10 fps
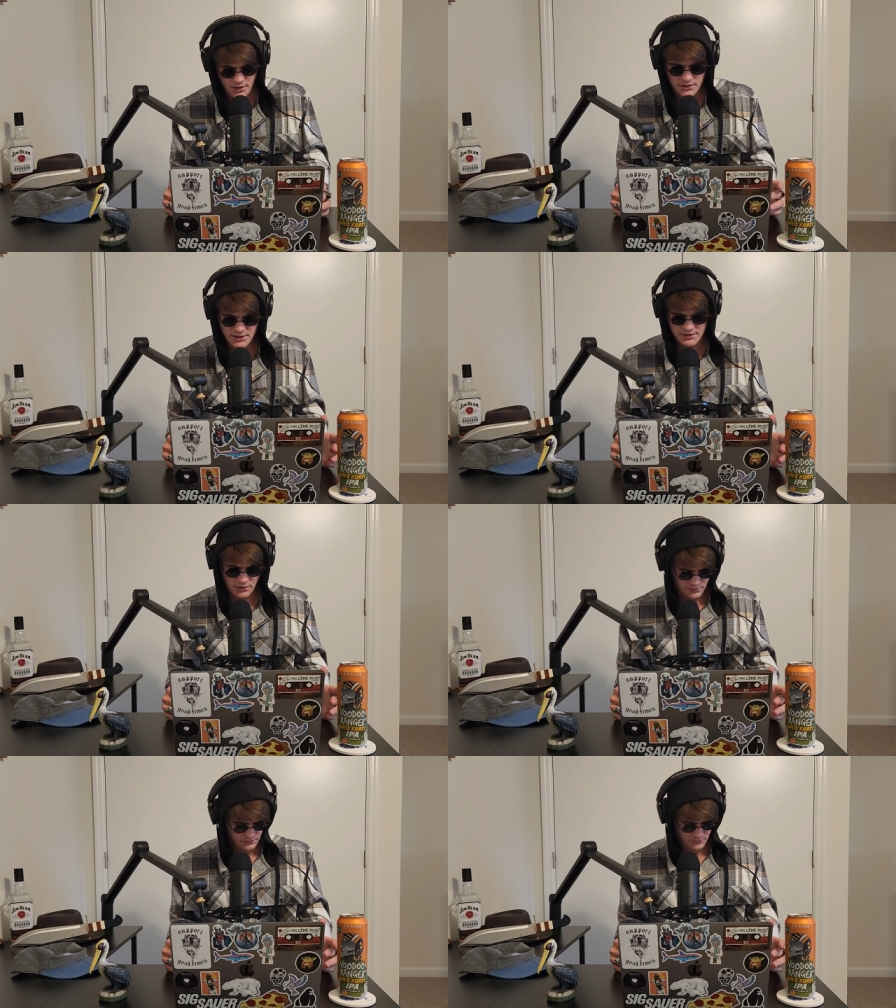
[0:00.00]
Or you
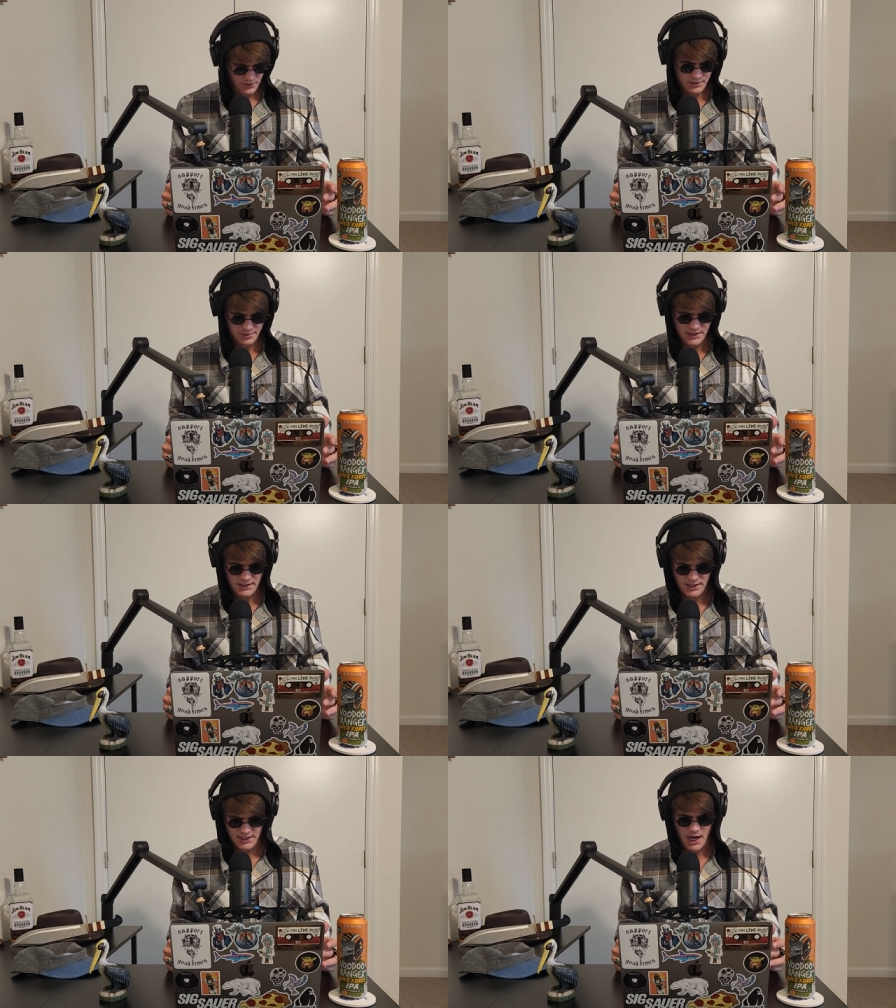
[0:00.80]
just don't want to
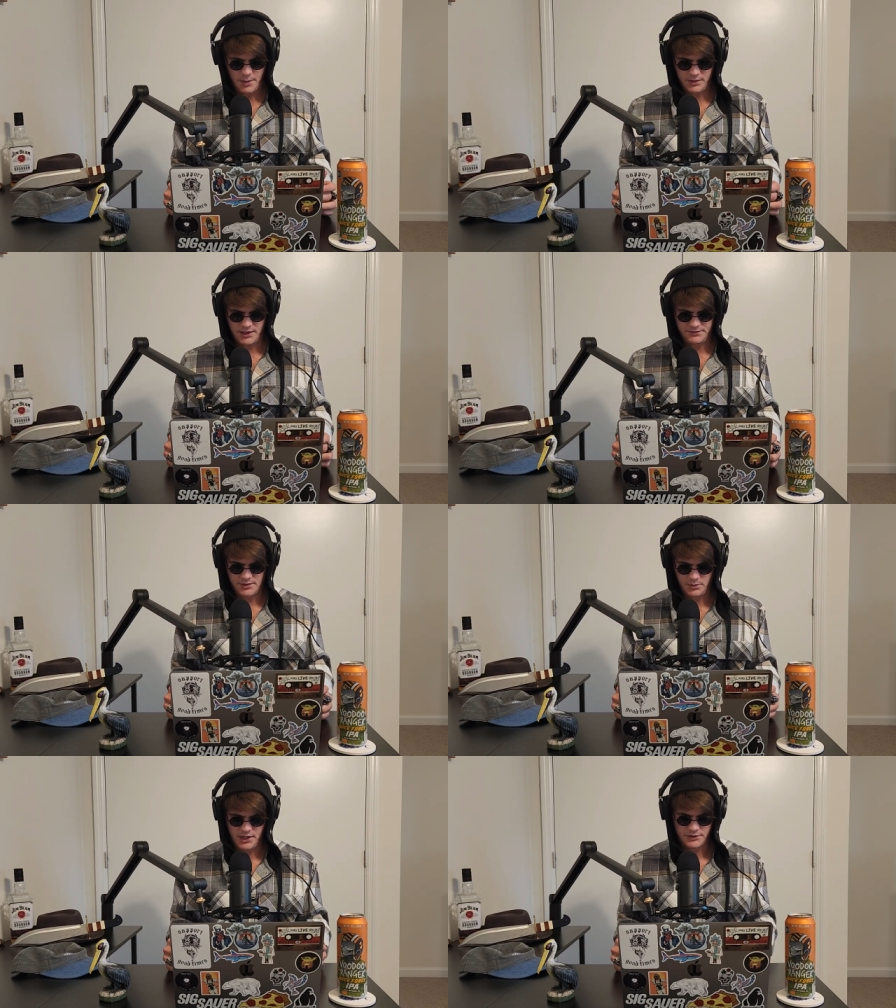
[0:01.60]
be a copy
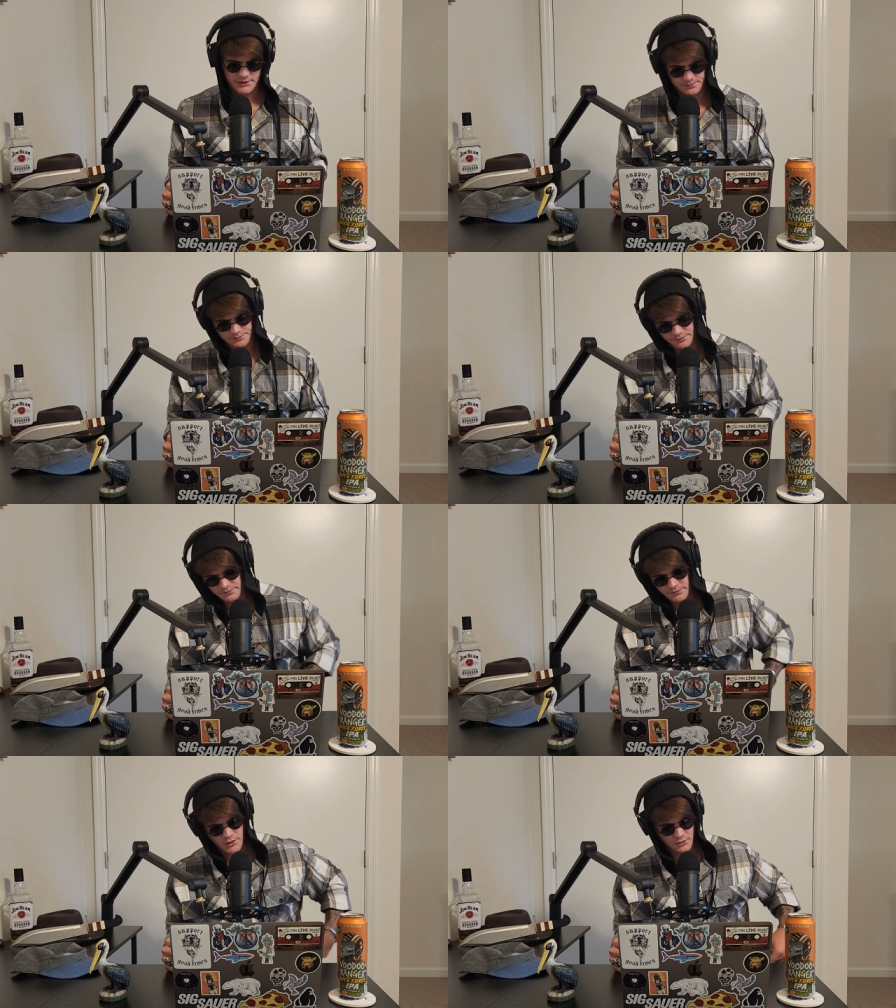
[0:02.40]
of someone else,
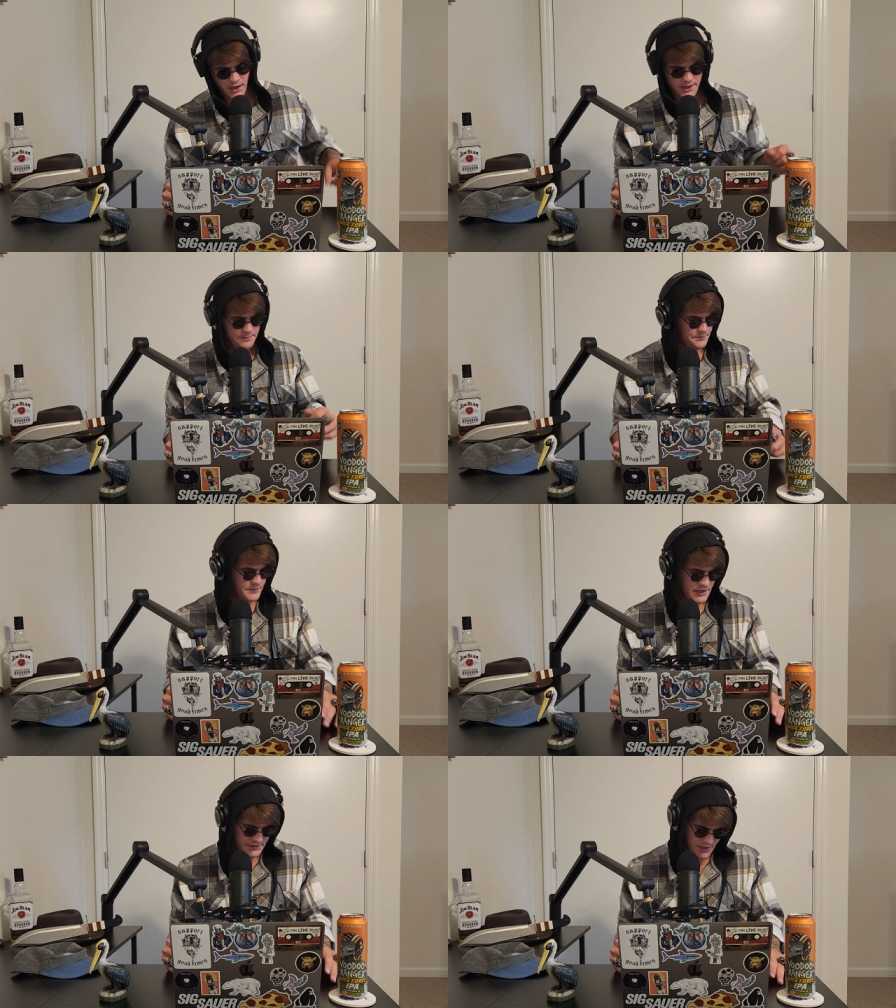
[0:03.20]
right?
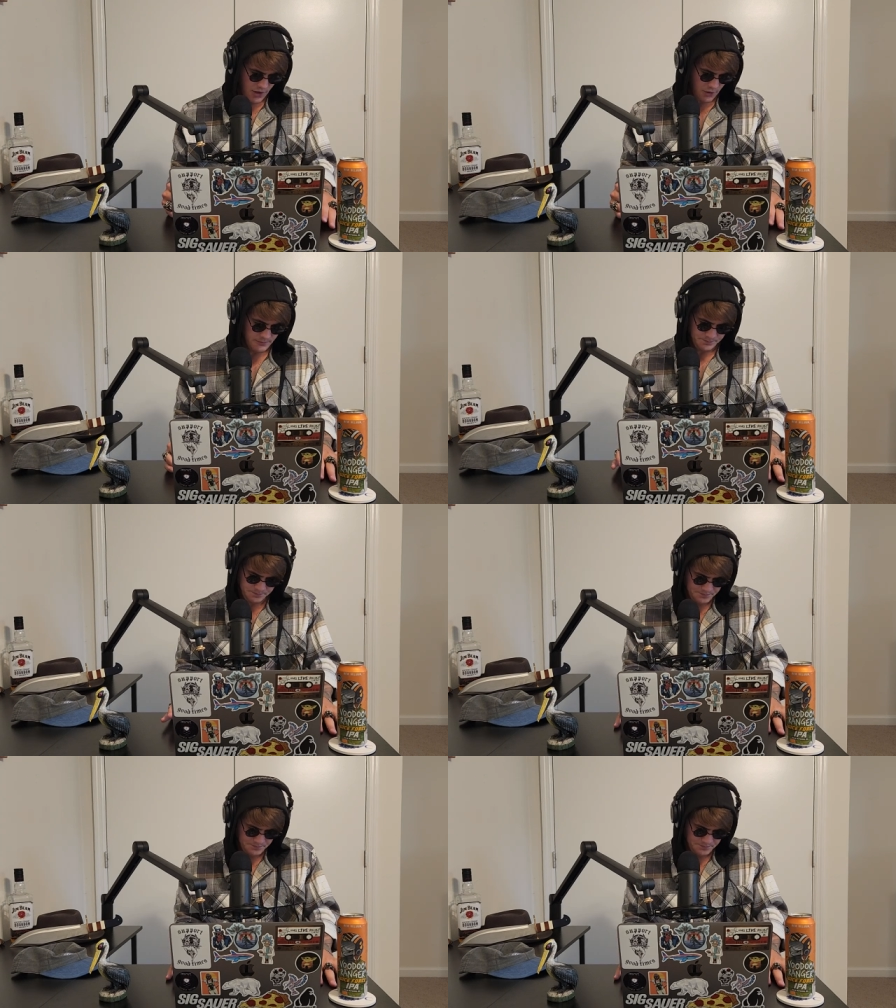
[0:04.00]
So,